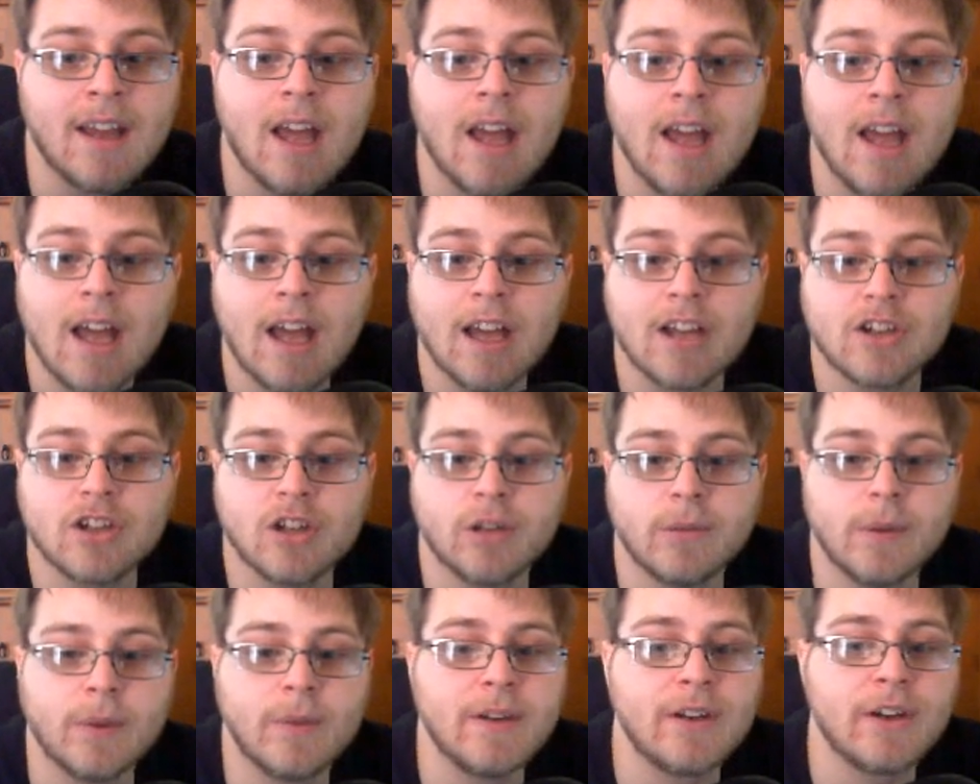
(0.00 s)

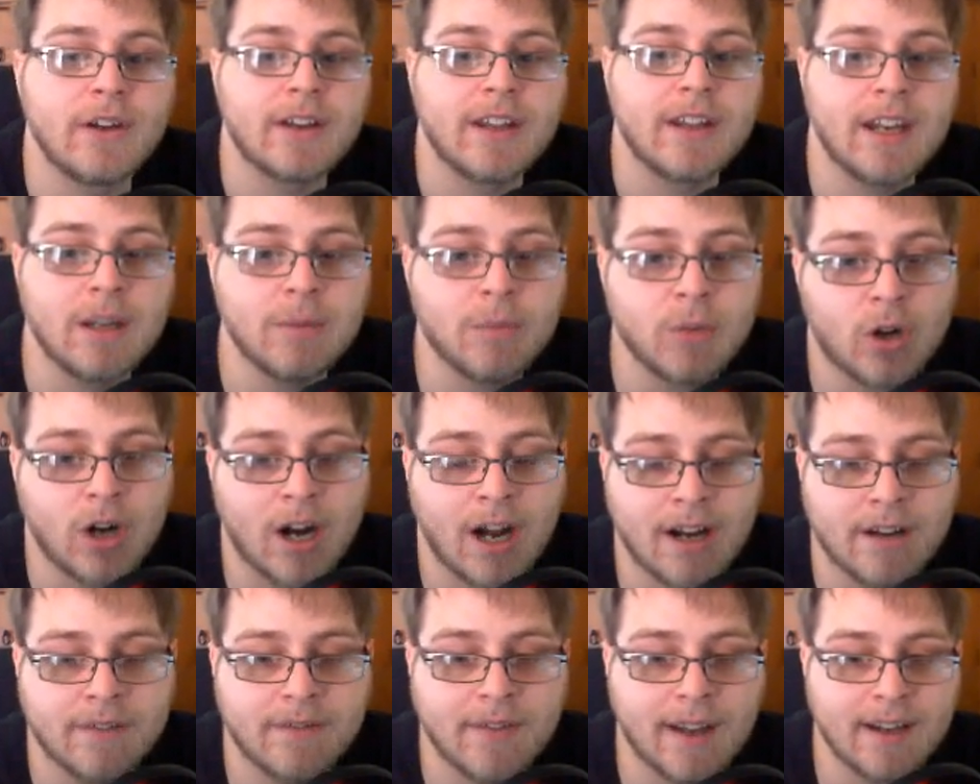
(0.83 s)
Assuming we don't get any more
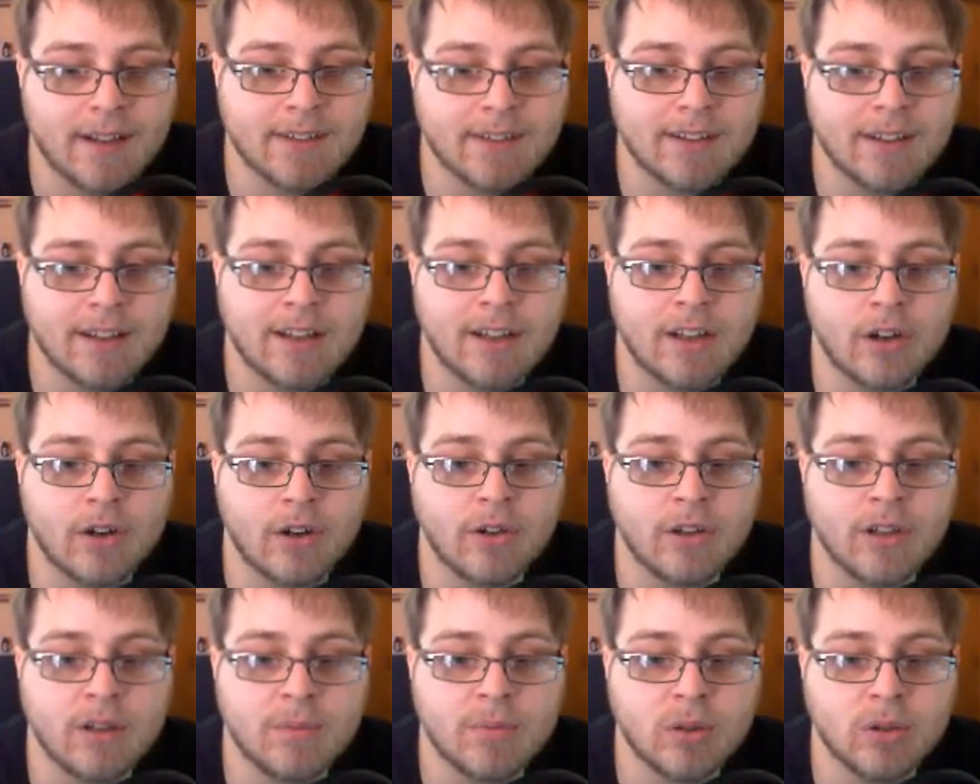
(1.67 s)
artifacts, it can
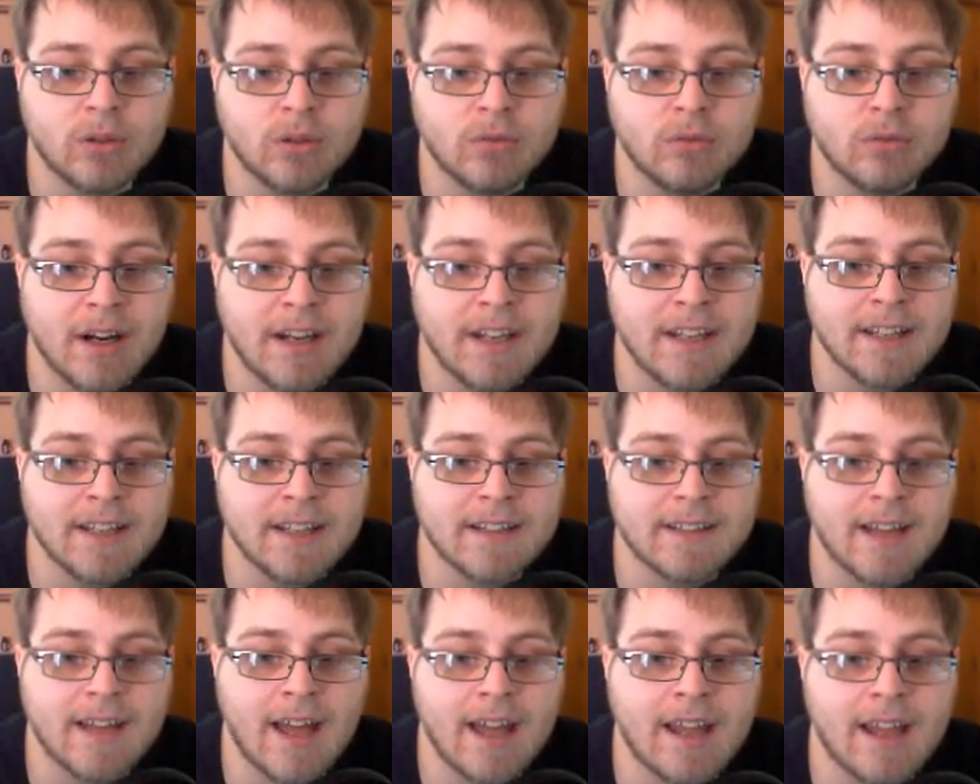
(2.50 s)
only pull
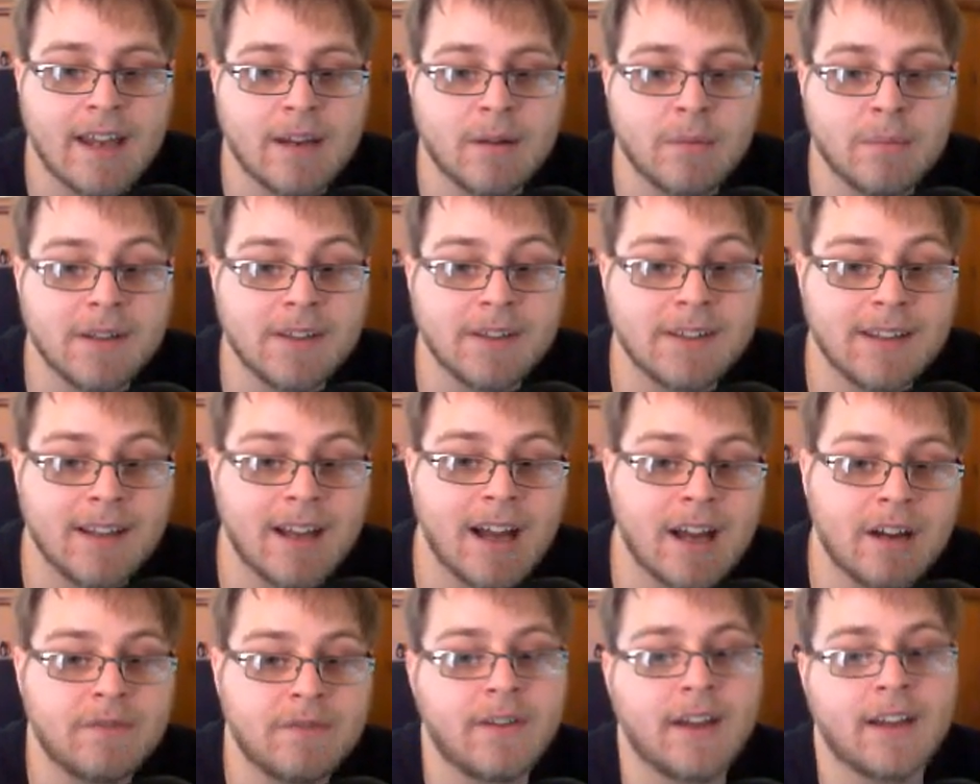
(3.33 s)
Radiant and Mystic
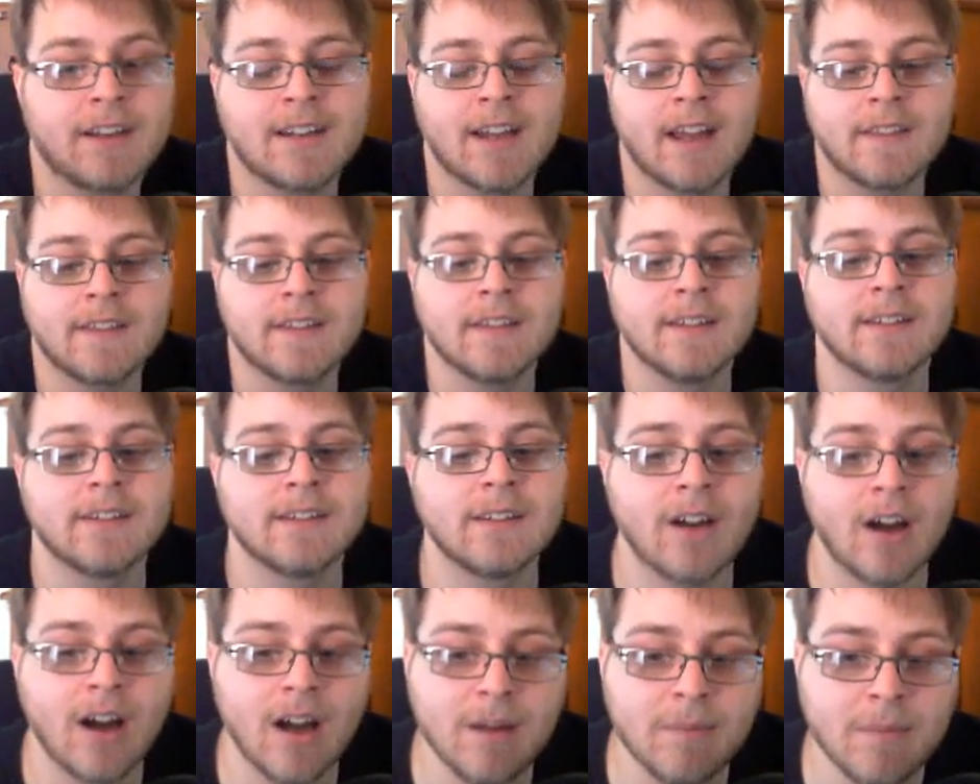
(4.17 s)
artifact at this
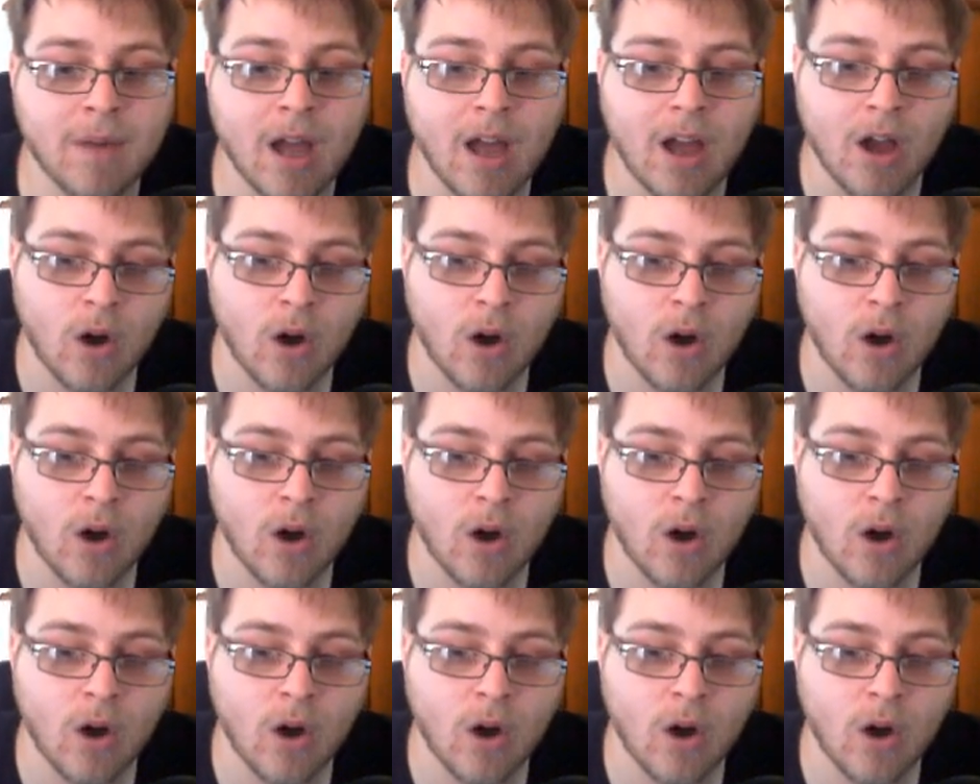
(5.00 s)
time.